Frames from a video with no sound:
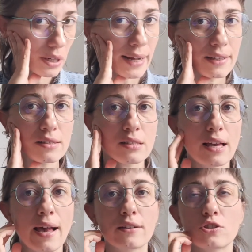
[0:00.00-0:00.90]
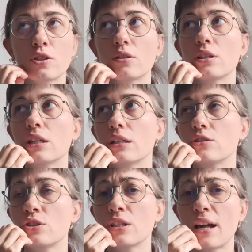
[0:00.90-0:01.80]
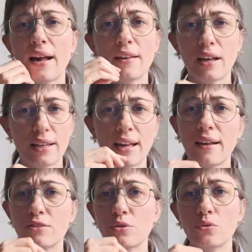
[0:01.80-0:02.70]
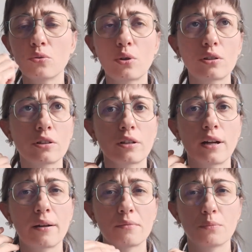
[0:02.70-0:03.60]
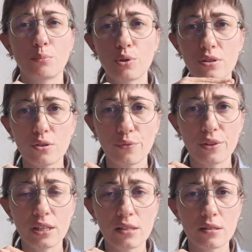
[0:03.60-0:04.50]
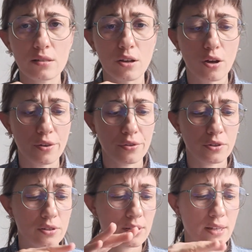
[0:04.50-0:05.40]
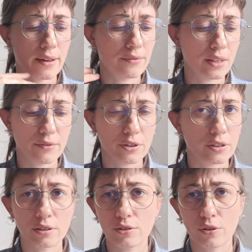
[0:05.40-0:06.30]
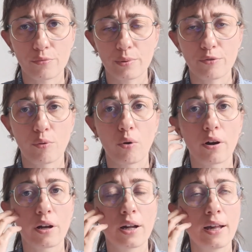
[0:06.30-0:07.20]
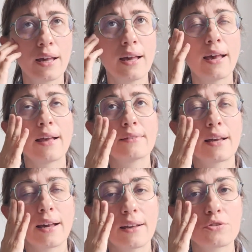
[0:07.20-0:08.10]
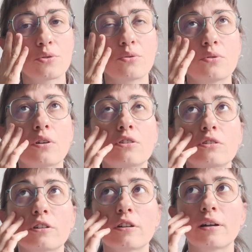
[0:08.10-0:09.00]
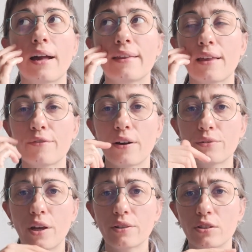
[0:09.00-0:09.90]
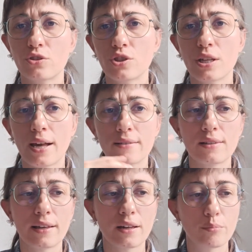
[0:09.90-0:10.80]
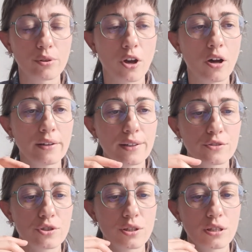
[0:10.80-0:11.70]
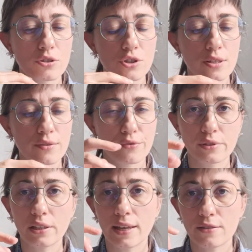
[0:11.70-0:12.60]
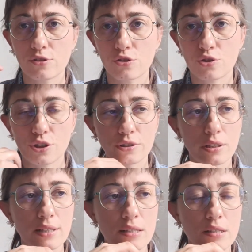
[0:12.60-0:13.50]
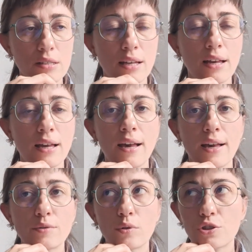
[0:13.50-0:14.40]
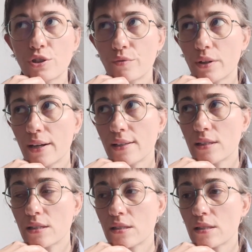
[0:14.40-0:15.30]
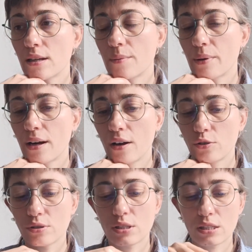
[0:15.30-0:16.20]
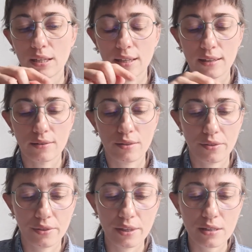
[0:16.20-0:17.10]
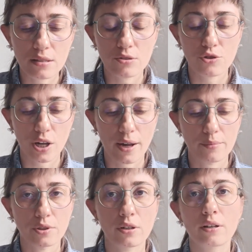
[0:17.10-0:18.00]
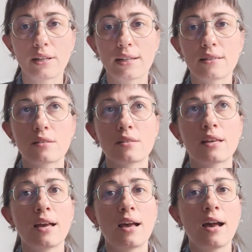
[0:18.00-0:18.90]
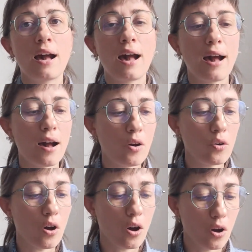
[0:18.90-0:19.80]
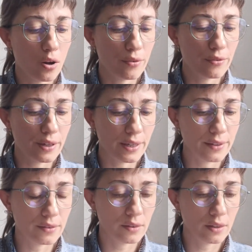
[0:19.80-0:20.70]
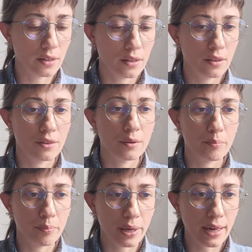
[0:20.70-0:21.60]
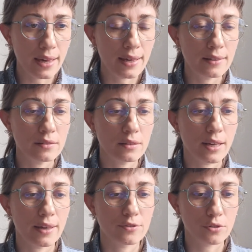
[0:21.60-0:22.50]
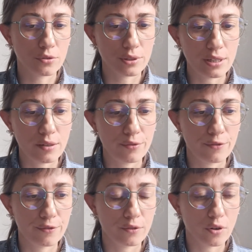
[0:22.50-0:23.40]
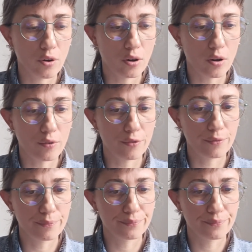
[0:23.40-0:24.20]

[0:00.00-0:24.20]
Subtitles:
writes, actually, I had to Google her. Most of these authors I've never heard of before, and I had to Google her, and I found out that she has like a blog, and she's a freelance journalist. And what she writes about in this chapter is how often the pain and grief of